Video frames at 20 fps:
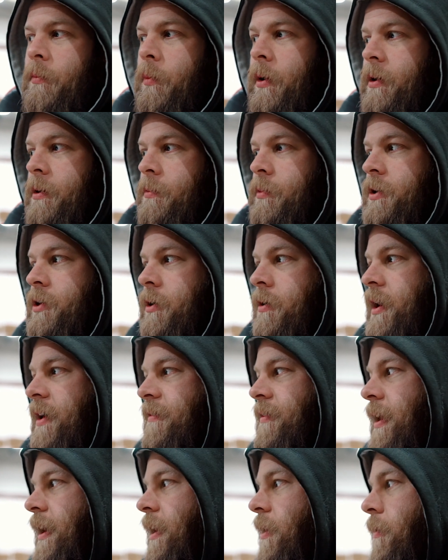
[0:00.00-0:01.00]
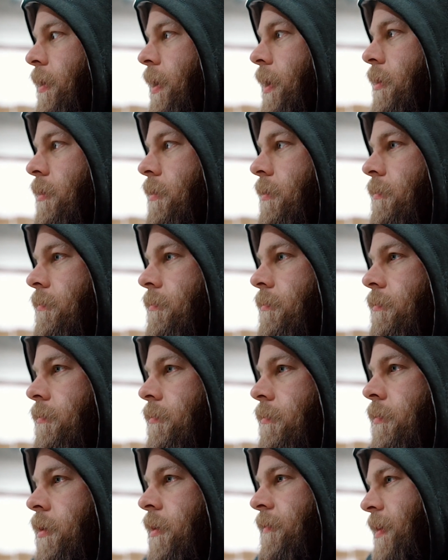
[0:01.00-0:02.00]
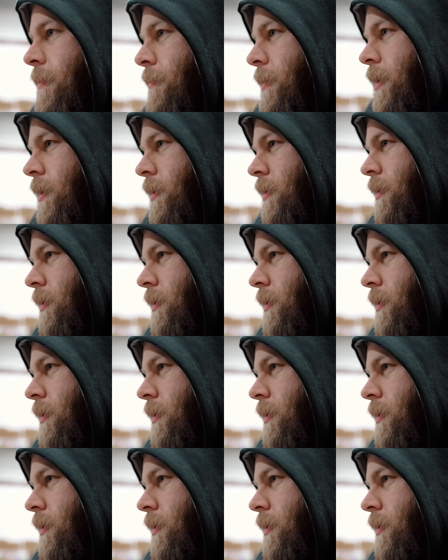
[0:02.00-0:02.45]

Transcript: we, we took on Evelina in November.